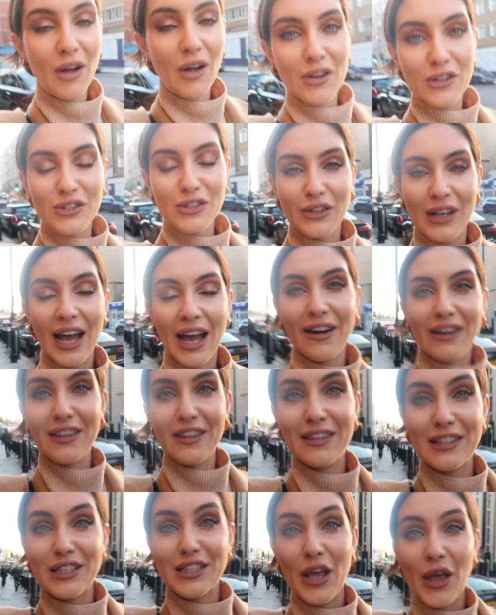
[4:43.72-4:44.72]
also
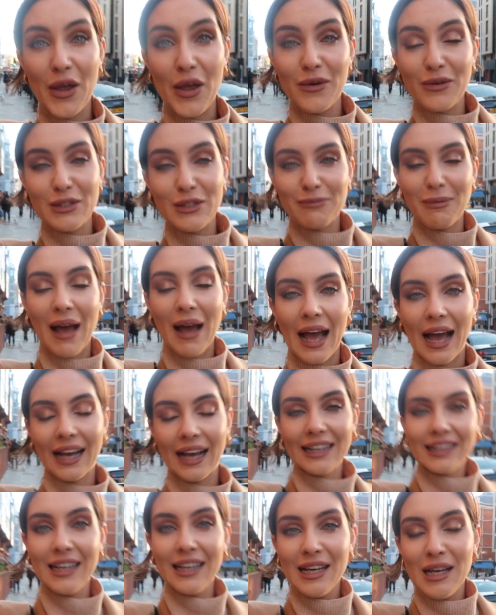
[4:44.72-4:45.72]
carrying this huge
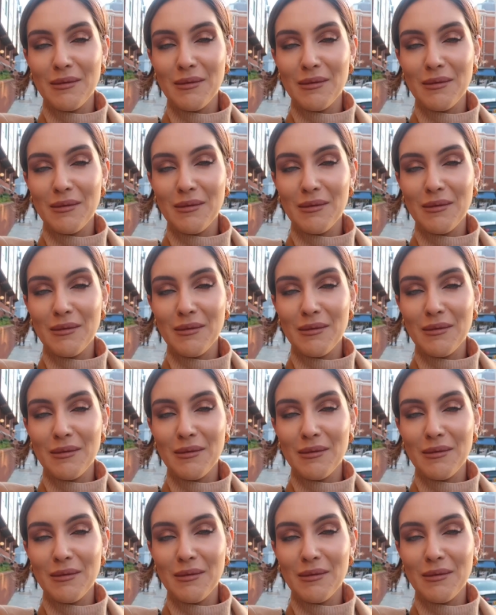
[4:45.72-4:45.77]
bag